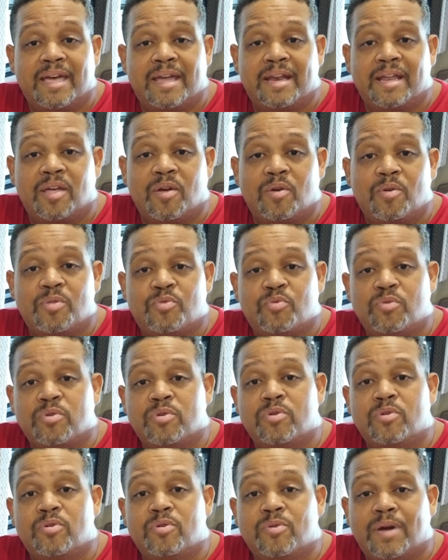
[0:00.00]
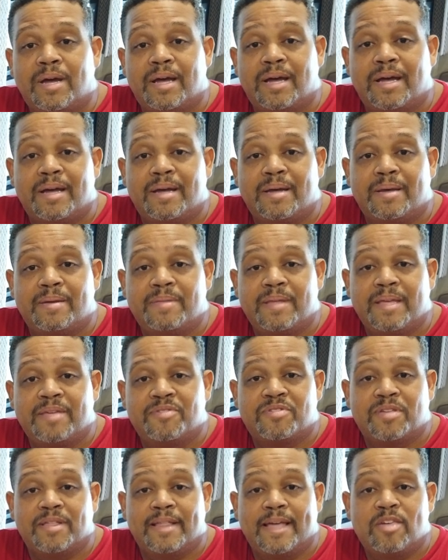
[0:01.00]
to kind of go through the
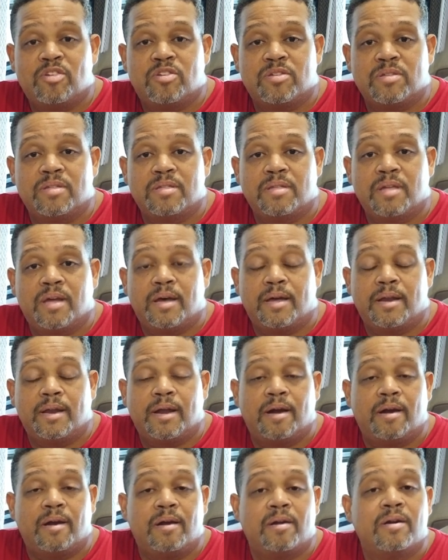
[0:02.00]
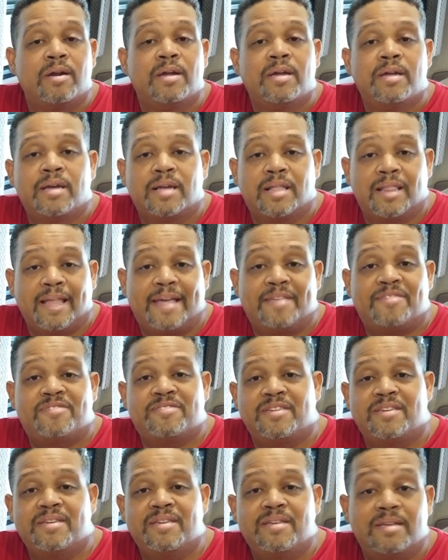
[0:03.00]
installation on our Class
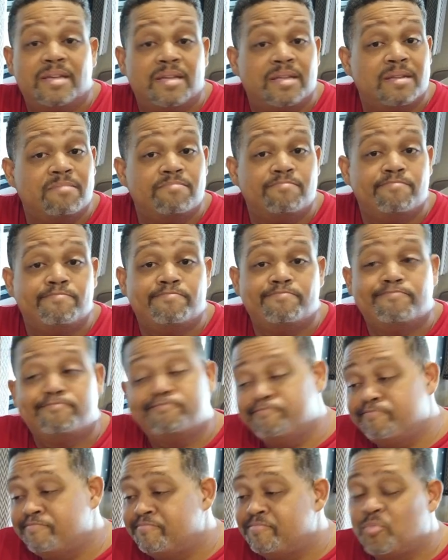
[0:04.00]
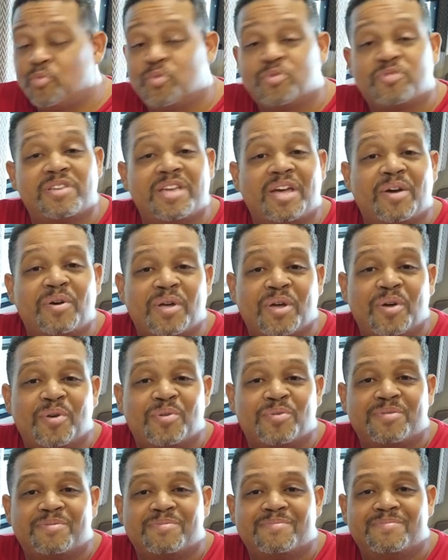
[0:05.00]
C, and we'll see how it
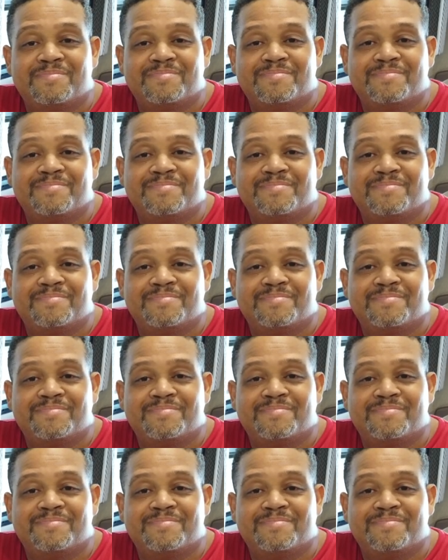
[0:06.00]
goes.